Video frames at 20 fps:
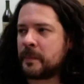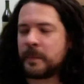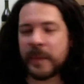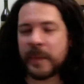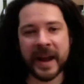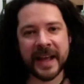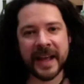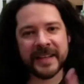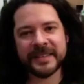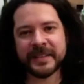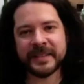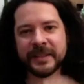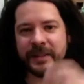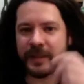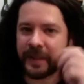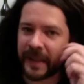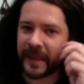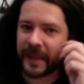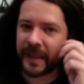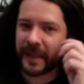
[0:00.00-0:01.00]
But I
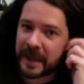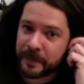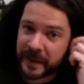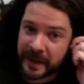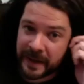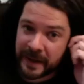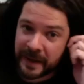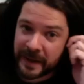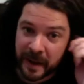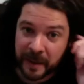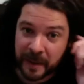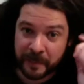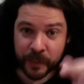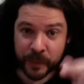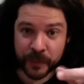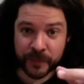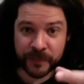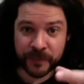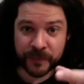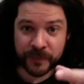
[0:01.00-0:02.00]
still keep it in my
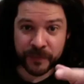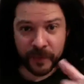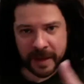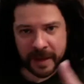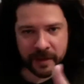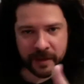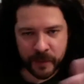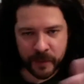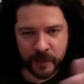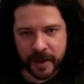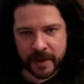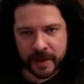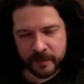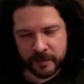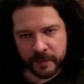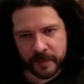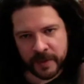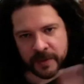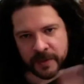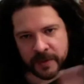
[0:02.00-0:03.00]
portfolio. Like when
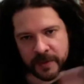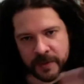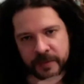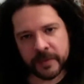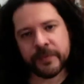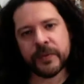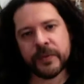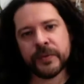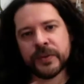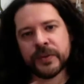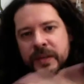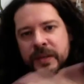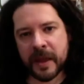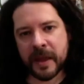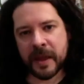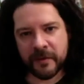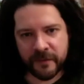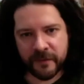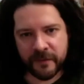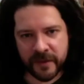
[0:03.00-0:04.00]
I, when, if you see
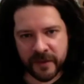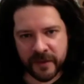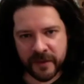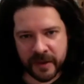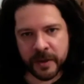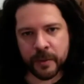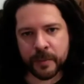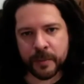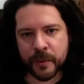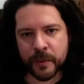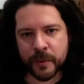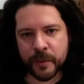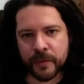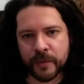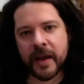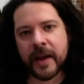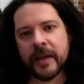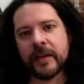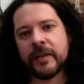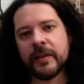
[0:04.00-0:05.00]
my Vimeo
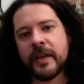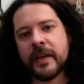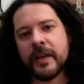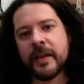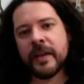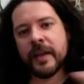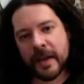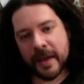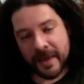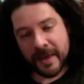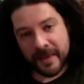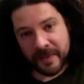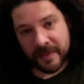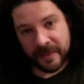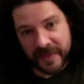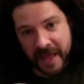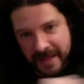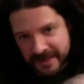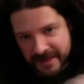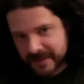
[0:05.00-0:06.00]
profile,
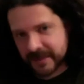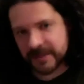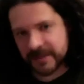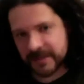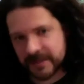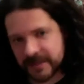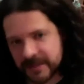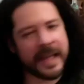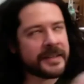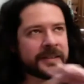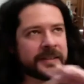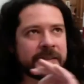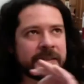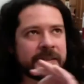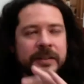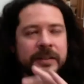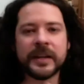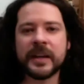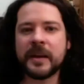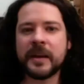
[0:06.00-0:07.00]
mm-hmm. that's, that's
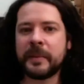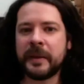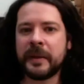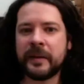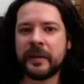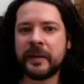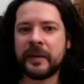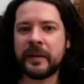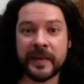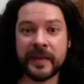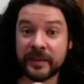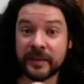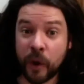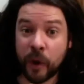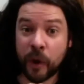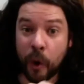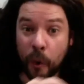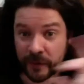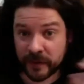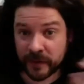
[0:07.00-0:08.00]
still gonna be there.
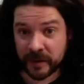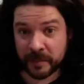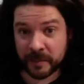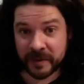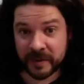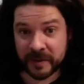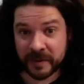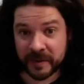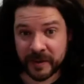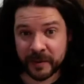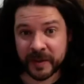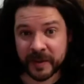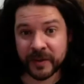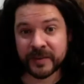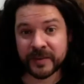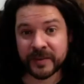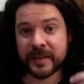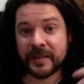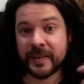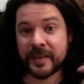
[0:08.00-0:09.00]
That's always gonna be there
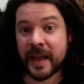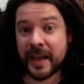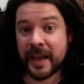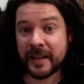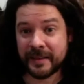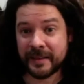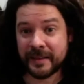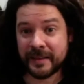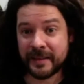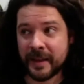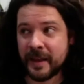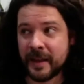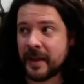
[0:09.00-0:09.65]
because that,